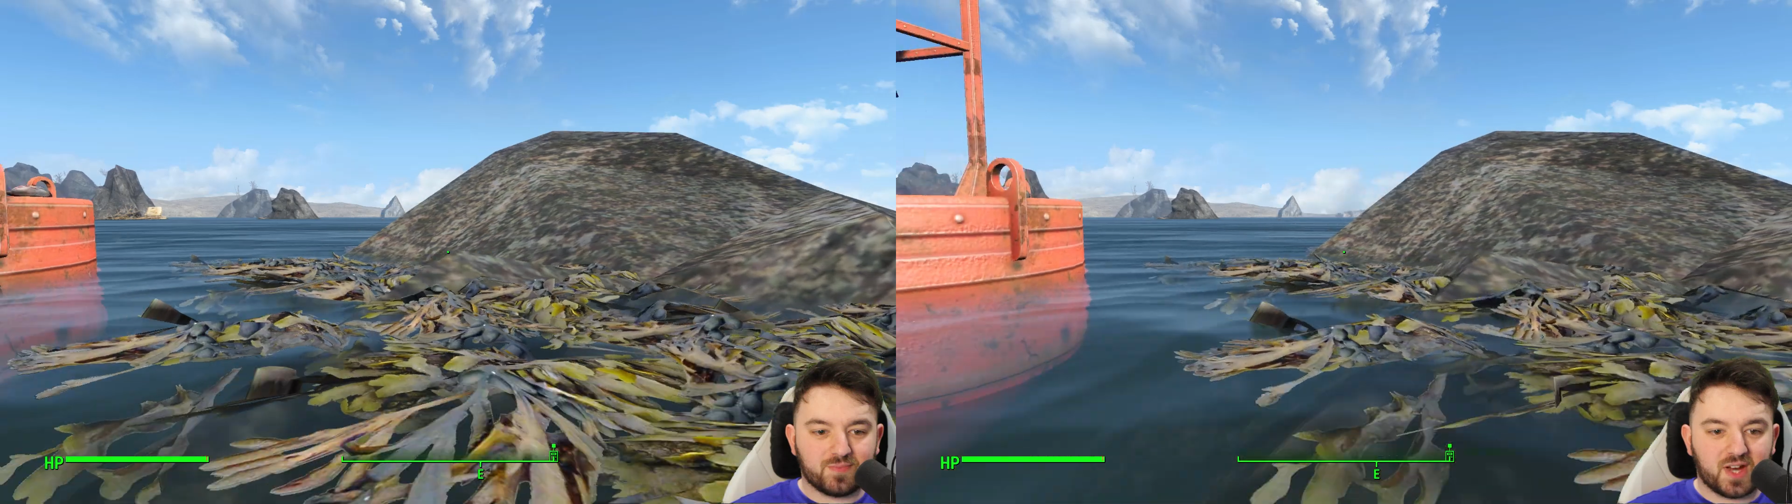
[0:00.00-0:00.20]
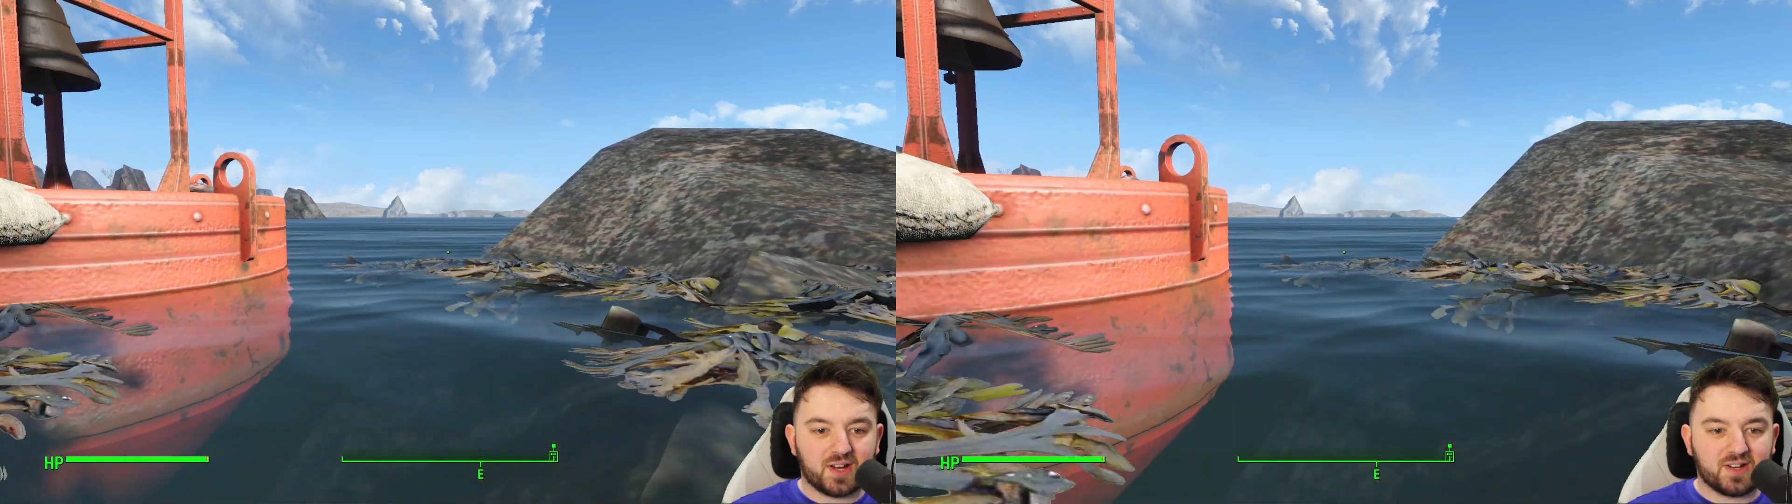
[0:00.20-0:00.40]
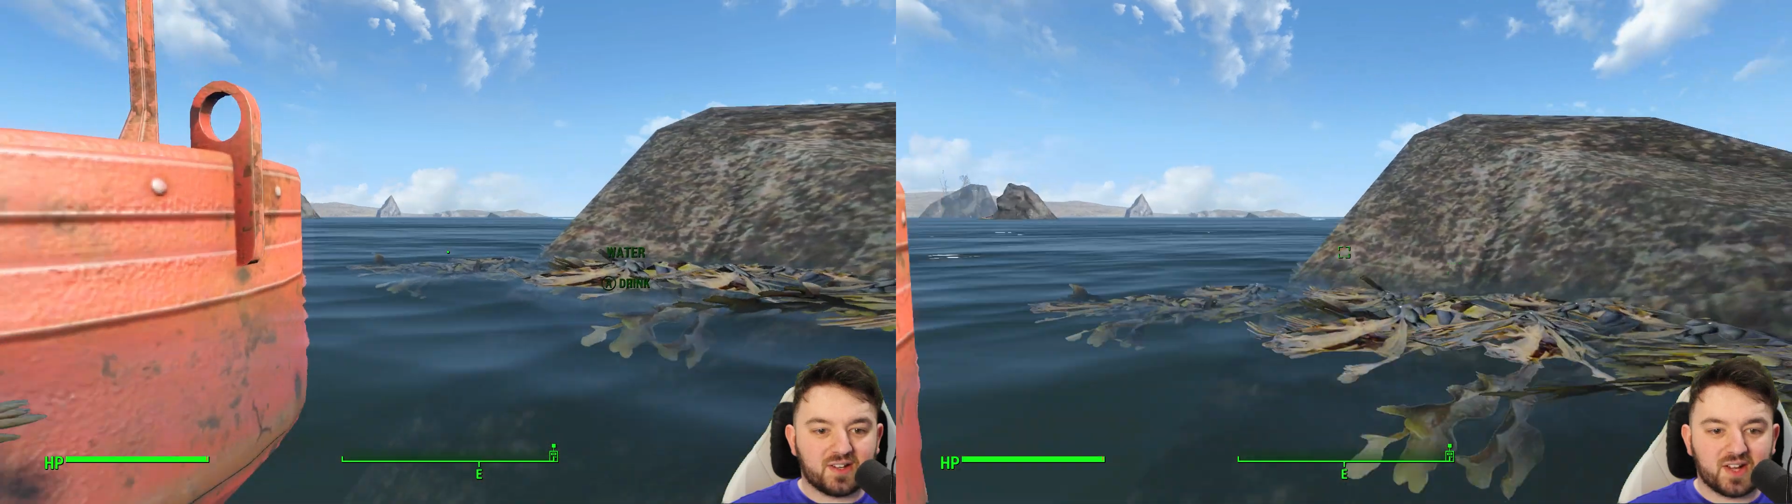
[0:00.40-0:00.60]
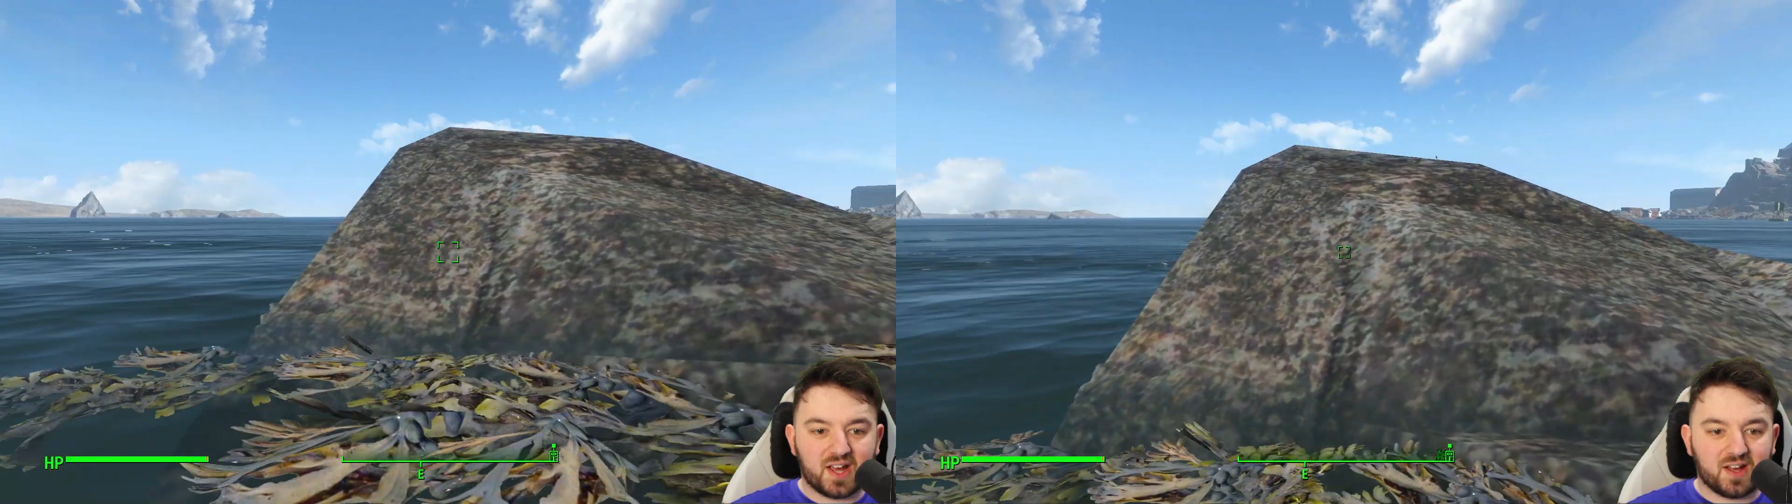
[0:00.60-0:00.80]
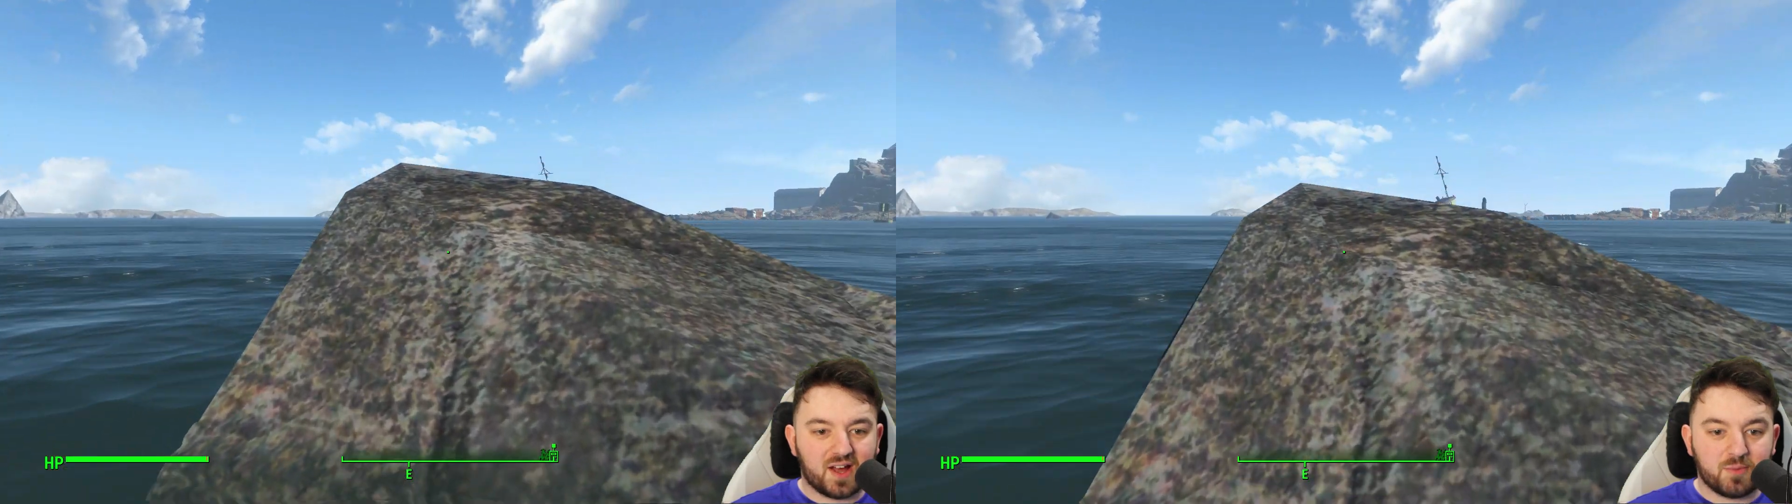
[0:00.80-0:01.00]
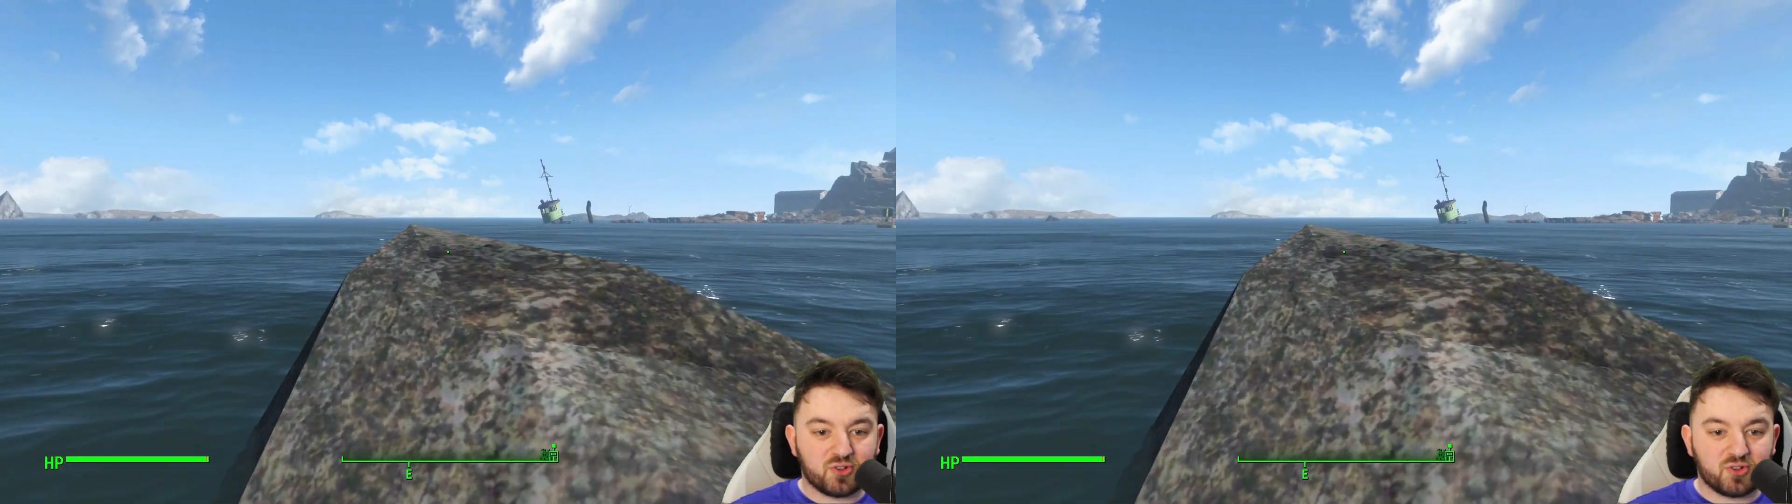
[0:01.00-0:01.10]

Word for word: And I'm